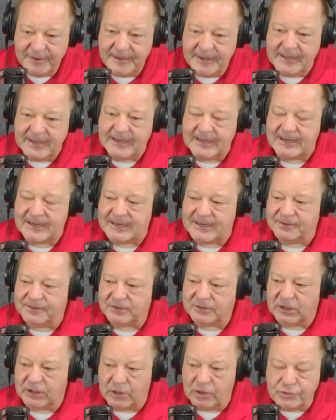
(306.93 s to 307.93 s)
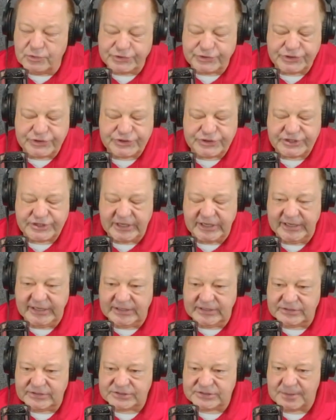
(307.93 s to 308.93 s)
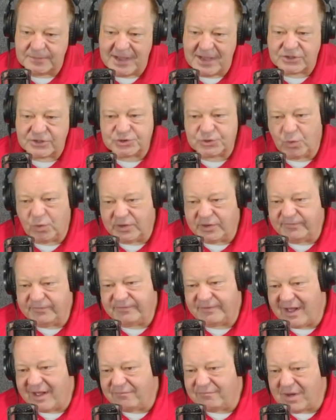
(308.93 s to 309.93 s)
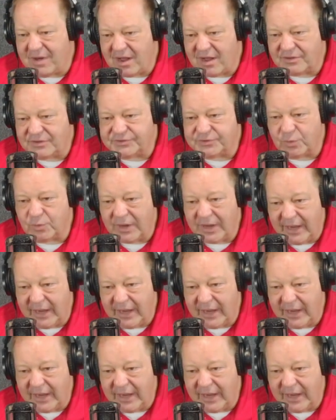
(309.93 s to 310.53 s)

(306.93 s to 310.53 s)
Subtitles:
The closest is about 25 miles away.